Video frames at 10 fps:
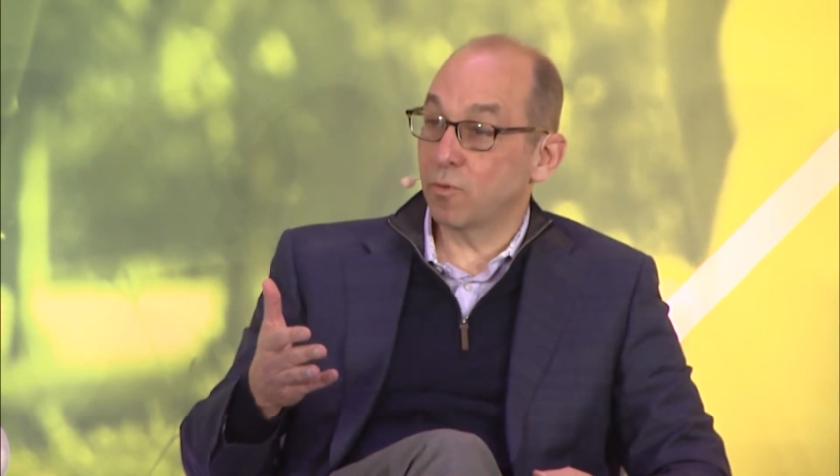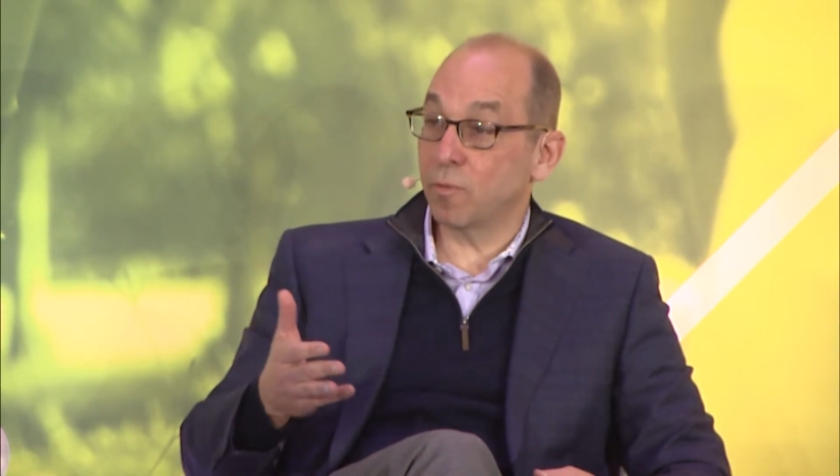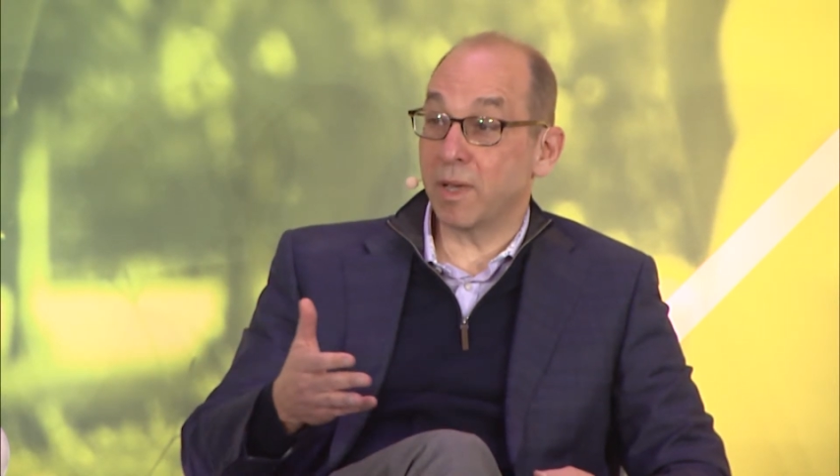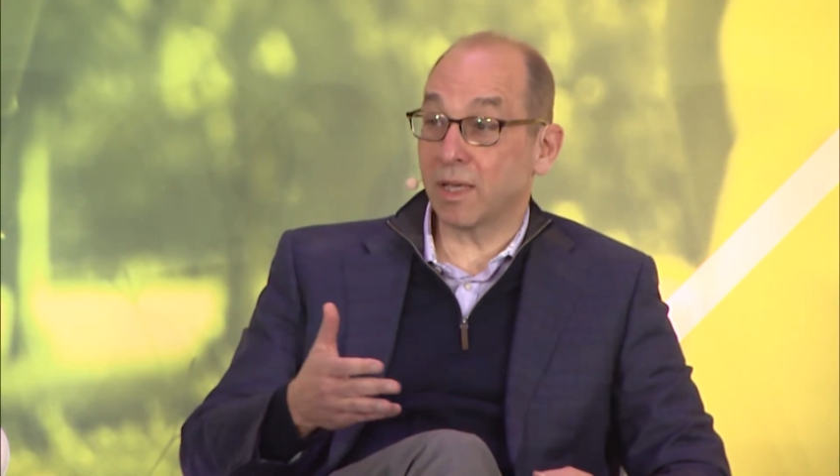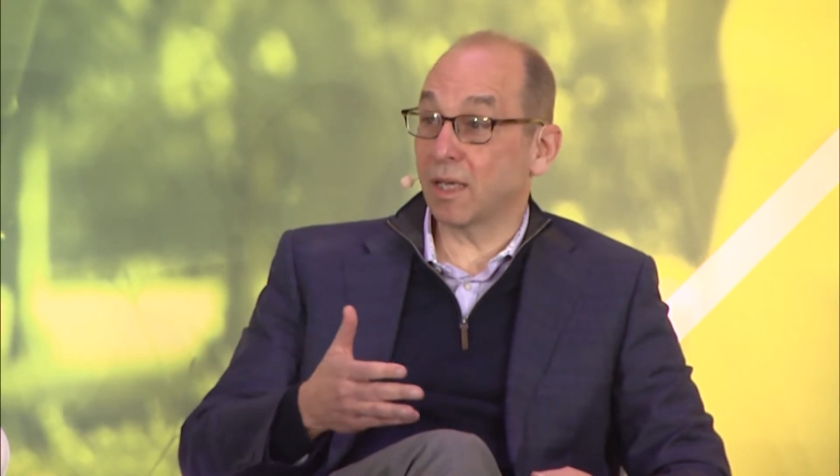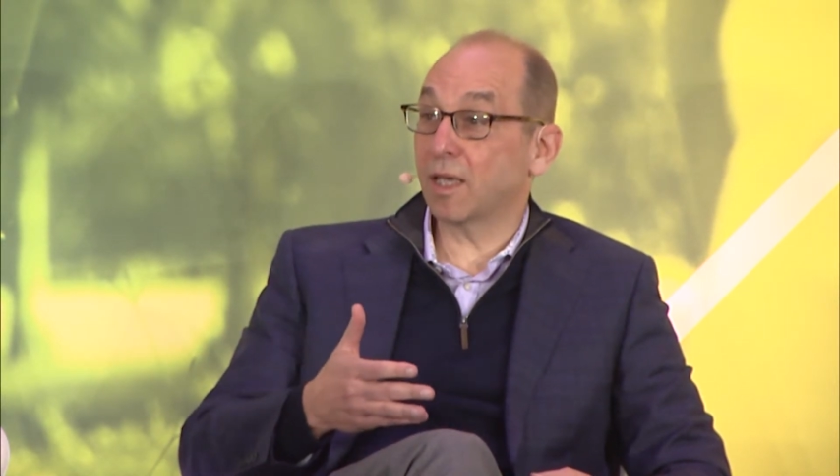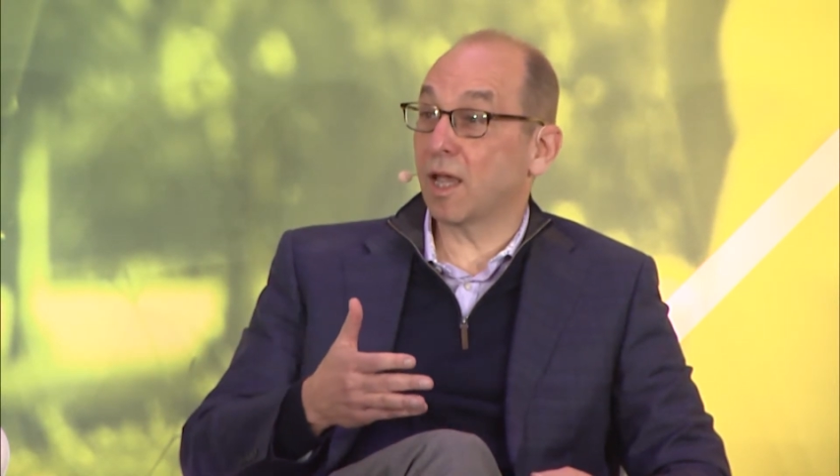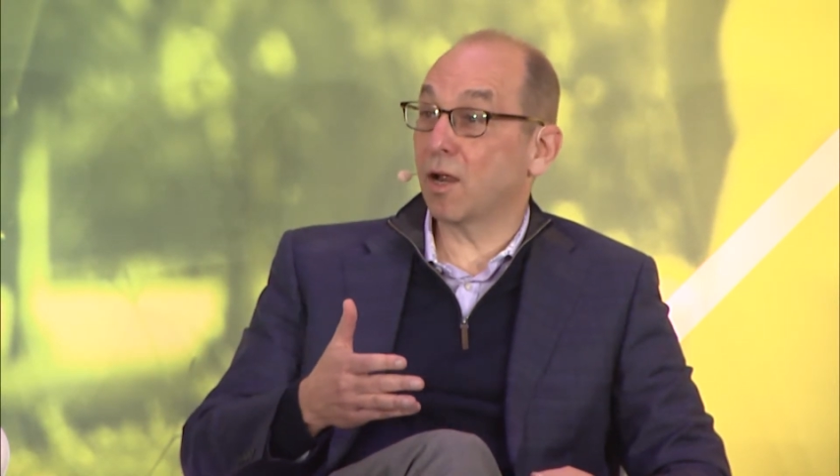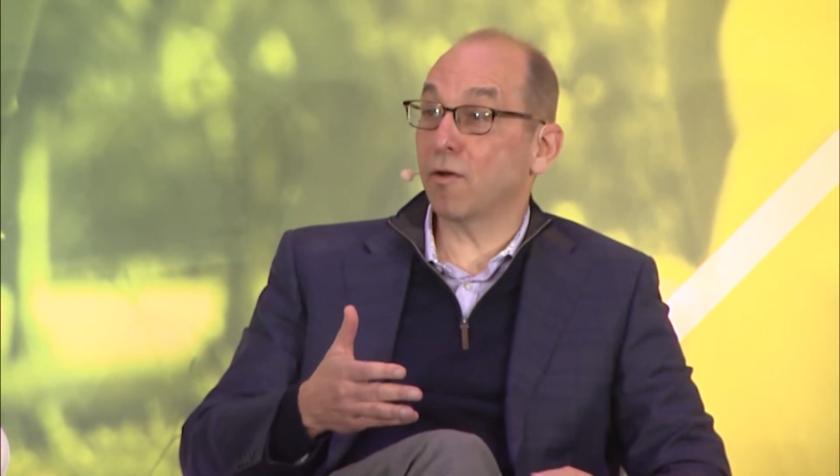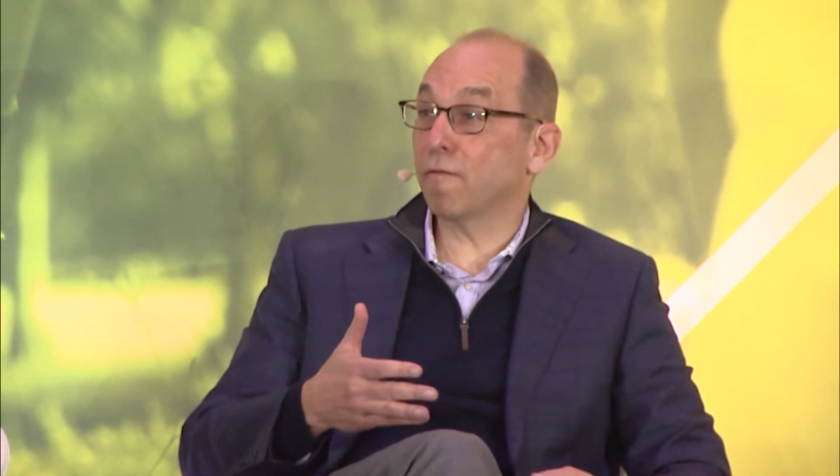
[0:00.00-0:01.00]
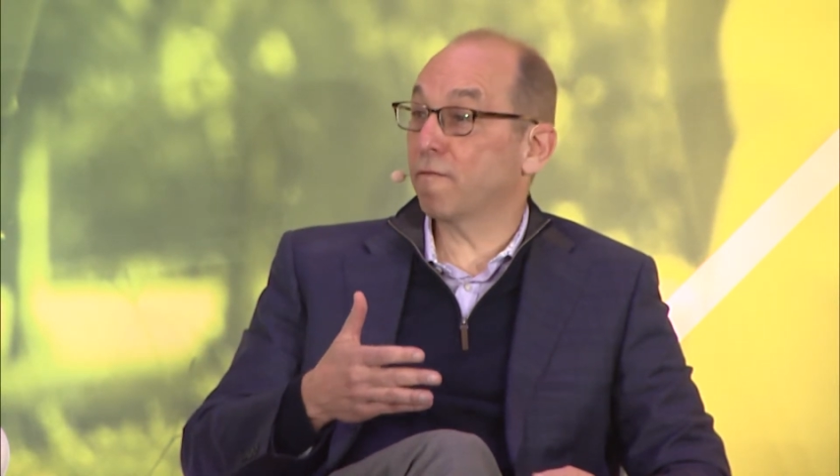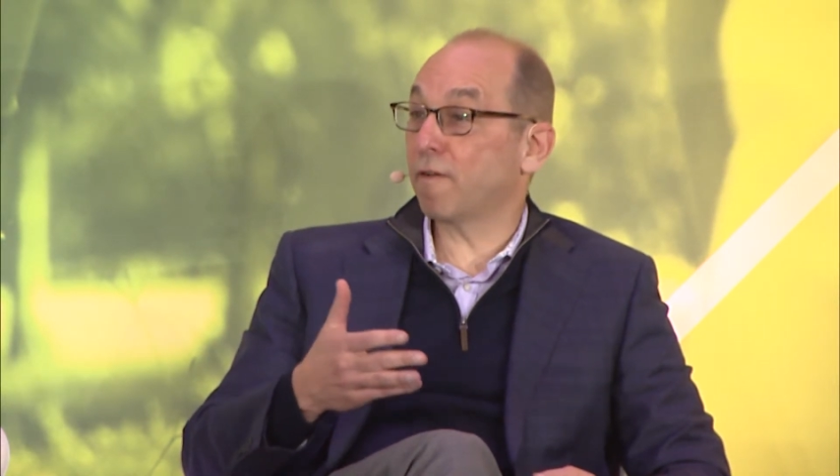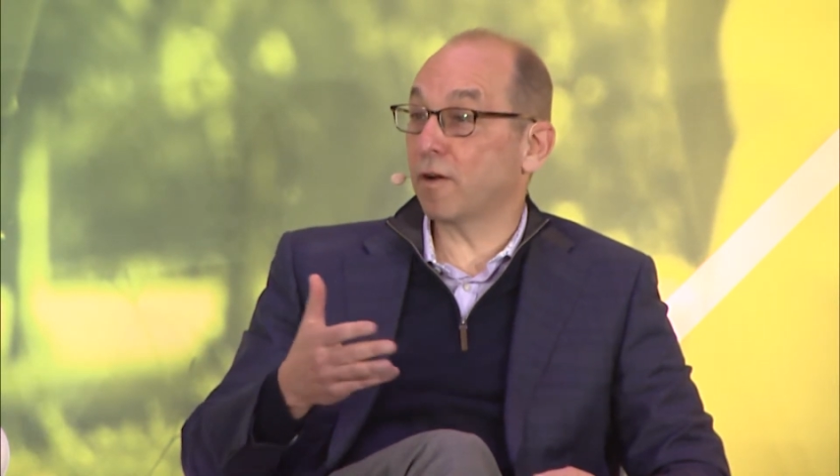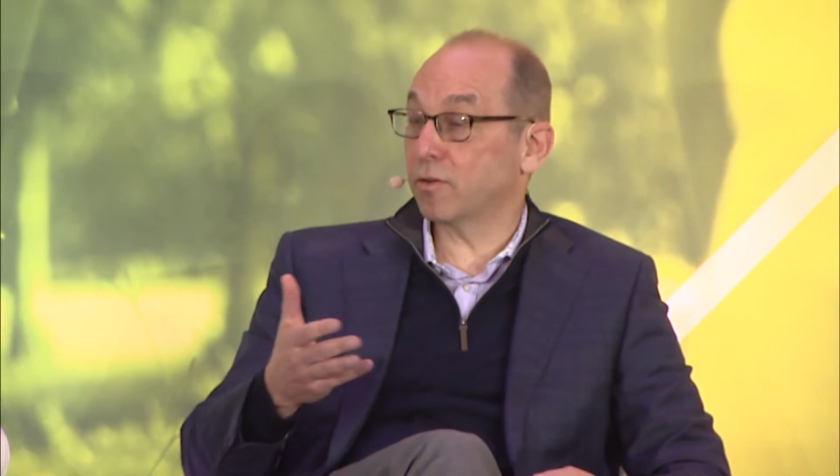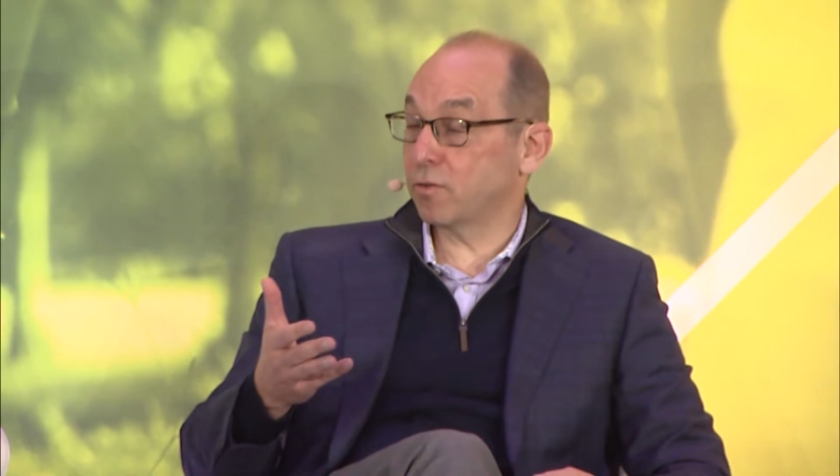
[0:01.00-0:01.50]
we're making care
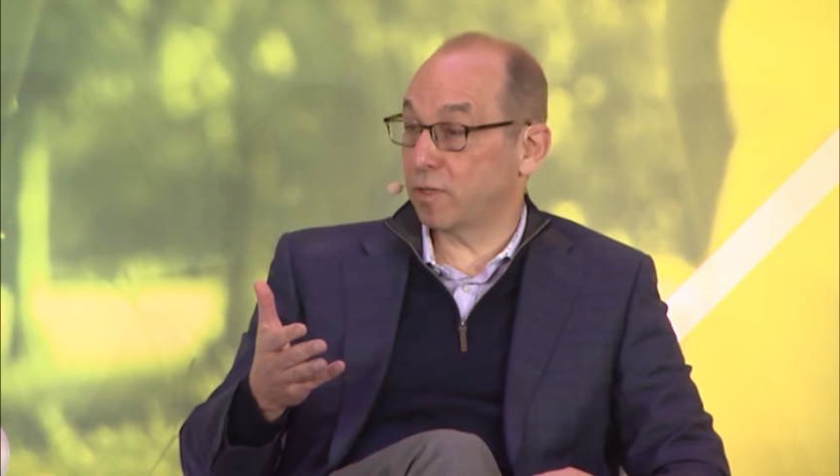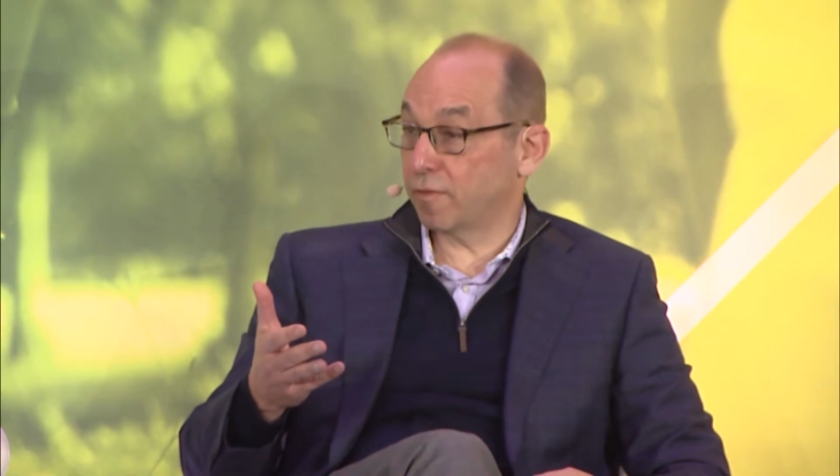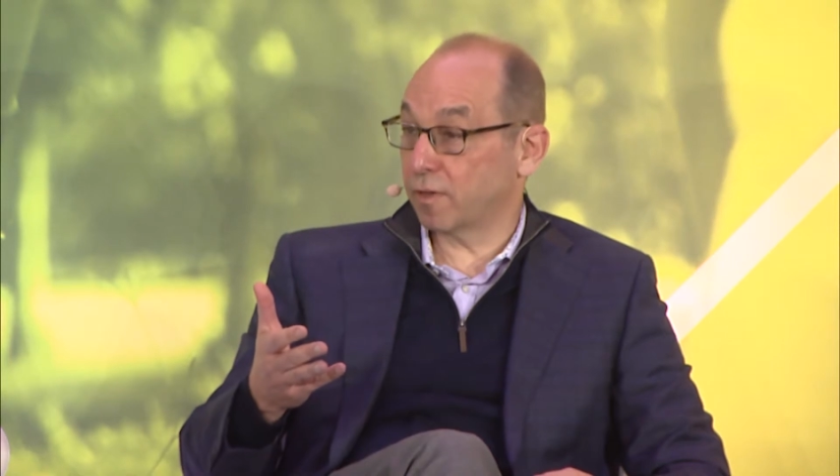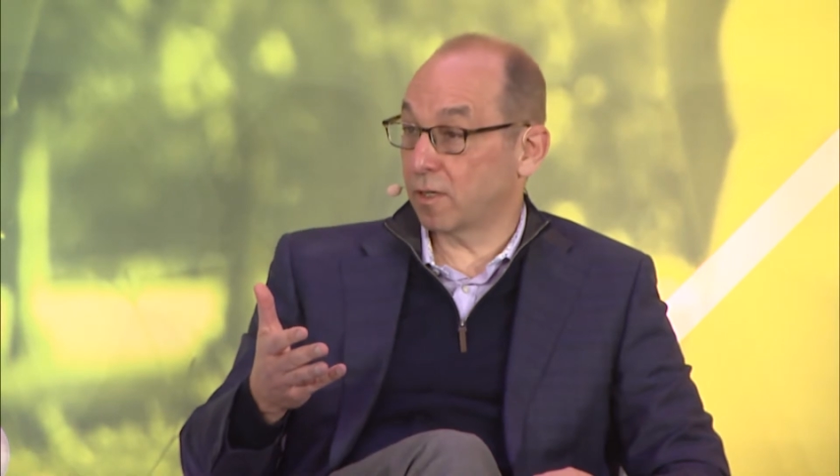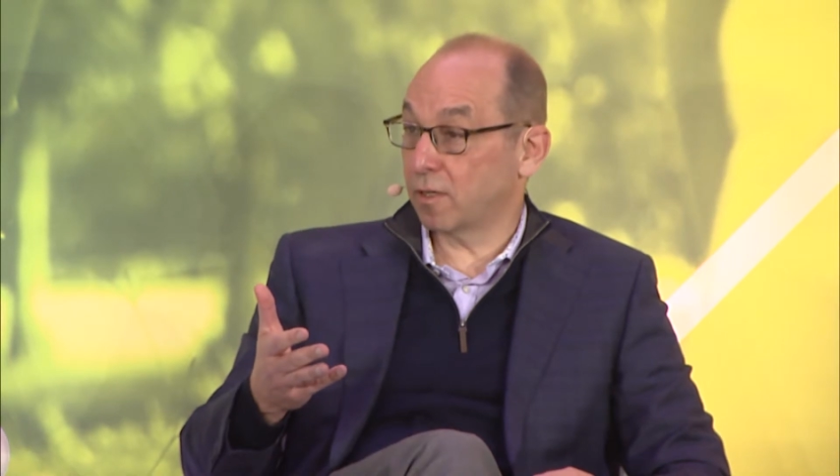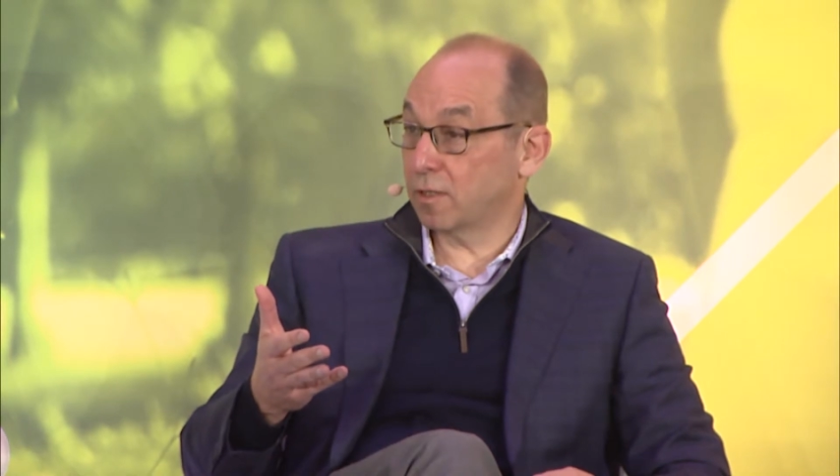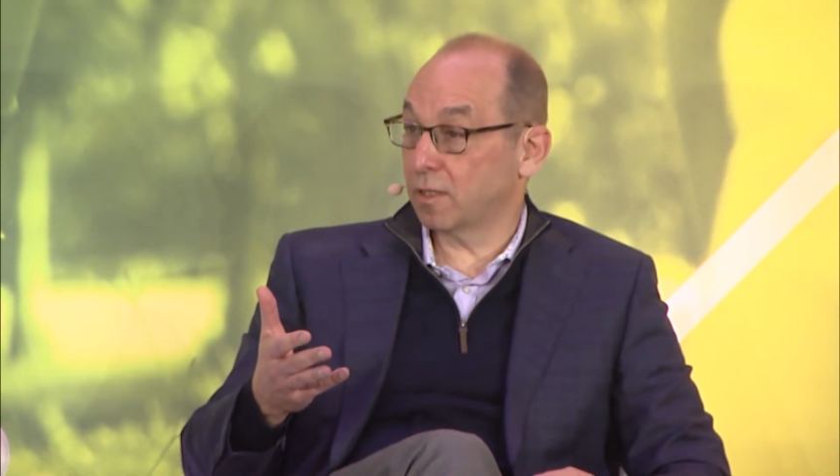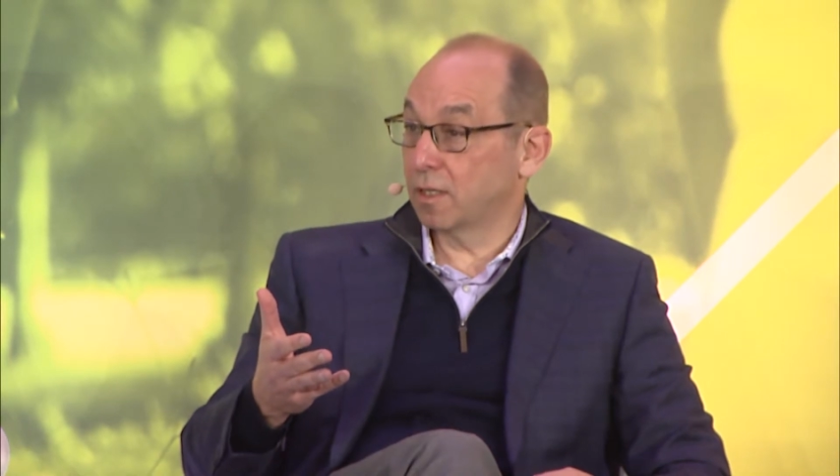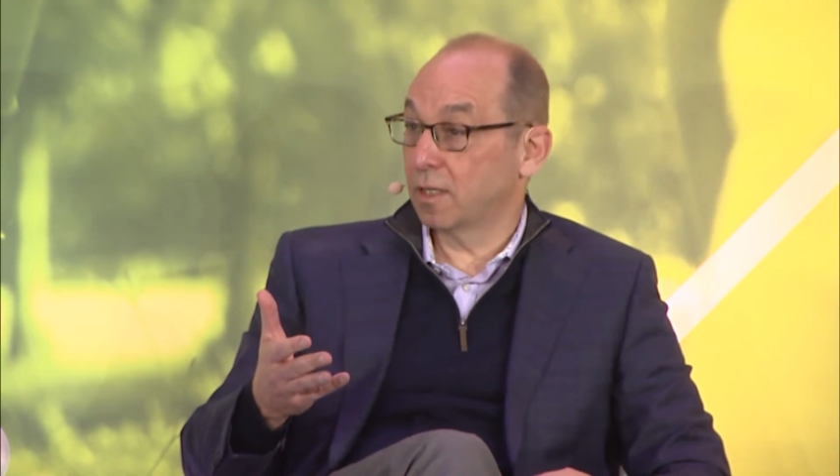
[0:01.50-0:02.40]
far too difficult.